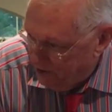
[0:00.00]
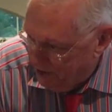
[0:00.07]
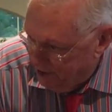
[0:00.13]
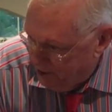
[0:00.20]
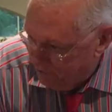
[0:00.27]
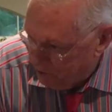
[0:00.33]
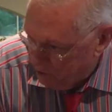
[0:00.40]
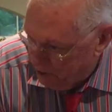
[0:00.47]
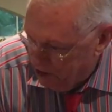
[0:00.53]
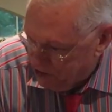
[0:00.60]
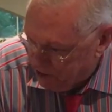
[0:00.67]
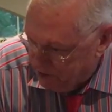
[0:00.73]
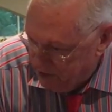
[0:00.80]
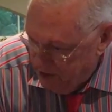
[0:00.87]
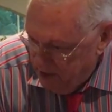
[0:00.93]
that
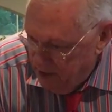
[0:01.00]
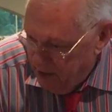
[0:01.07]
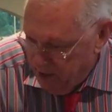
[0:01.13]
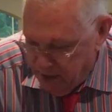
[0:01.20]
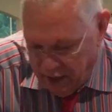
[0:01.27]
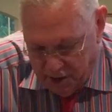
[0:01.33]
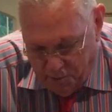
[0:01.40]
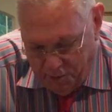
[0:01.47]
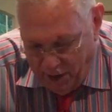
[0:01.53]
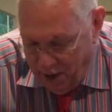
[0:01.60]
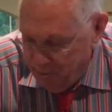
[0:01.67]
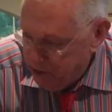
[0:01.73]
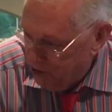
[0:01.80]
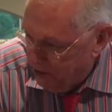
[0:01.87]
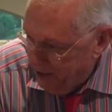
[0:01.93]
information. In the
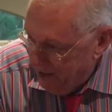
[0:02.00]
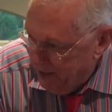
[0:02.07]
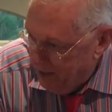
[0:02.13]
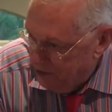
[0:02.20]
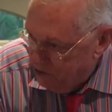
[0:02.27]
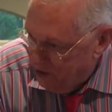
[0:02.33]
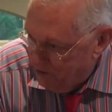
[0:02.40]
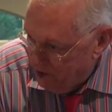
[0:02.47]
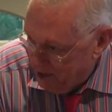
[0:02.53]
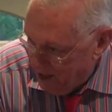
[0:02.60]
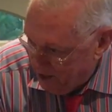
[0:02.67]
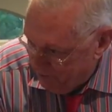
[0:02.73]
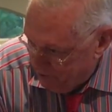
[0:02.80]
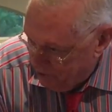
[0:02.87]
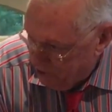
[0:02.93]
palm of your hand, you have a
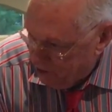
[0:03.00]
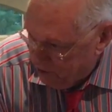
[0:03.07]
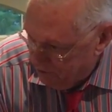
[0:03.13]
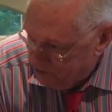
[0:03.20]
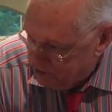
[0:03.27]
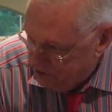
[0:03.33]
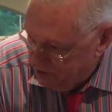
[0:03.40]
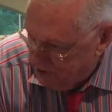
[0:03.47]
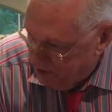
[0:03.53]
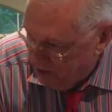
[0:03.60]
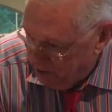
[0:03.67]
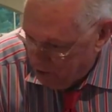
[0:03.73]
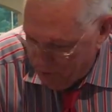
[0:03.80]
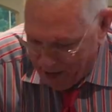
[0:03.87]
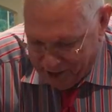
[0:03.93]
lot of nerves.
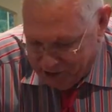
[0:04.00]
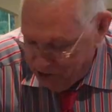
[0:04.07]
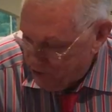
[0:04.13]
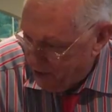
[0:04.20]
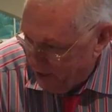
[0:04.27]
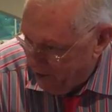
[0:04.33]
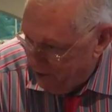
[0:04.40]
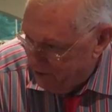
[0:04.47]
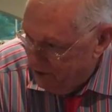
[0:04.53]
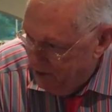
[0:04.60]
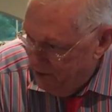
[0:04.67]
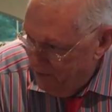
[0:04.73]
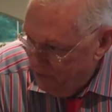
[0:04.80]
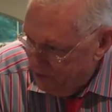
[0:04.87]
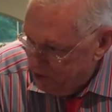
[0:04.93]
On the back of your hand,
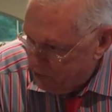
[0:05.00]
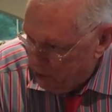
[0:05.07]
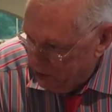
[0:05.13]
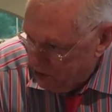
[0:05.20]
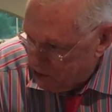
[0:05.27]
it's pretty